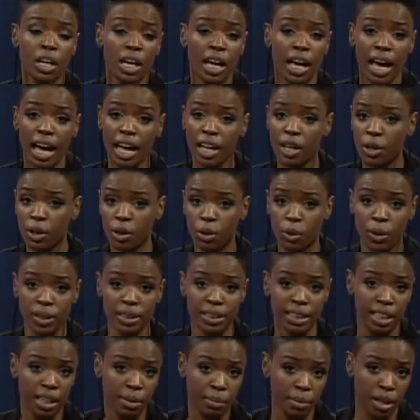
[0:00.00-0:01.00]
And you could
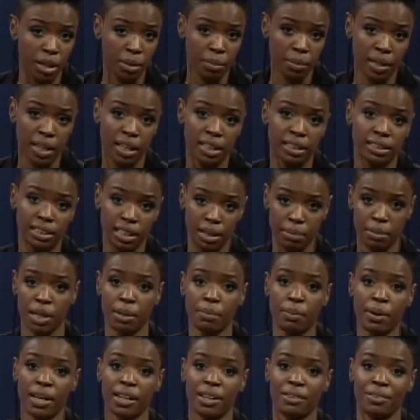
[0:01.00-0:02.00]
always email me and send me a
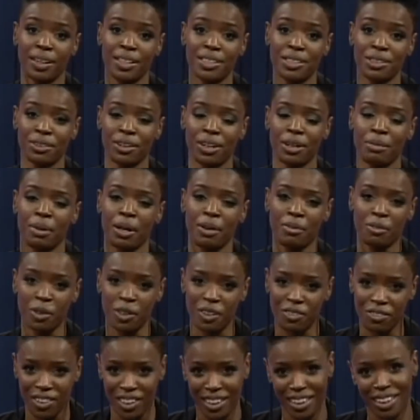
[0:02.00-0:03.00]
pint of ice cream. I
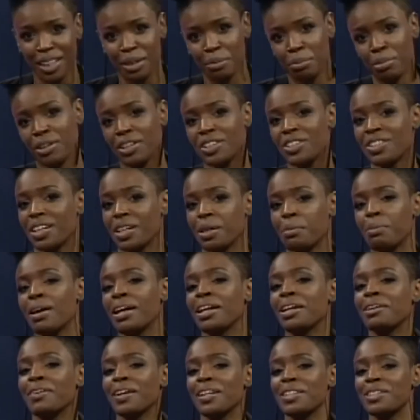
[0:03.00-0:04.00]
would really appreciate a
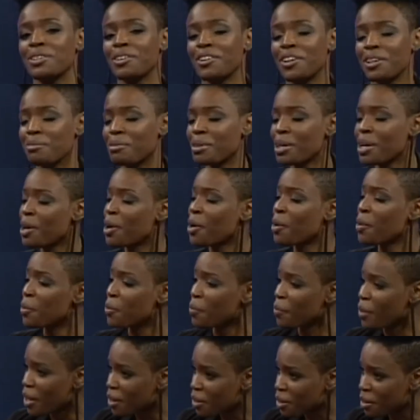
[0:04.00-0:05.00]
pint of ice cream.
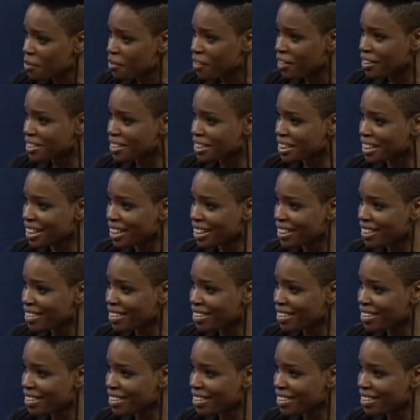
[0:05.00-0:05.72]
Welcome, Christine.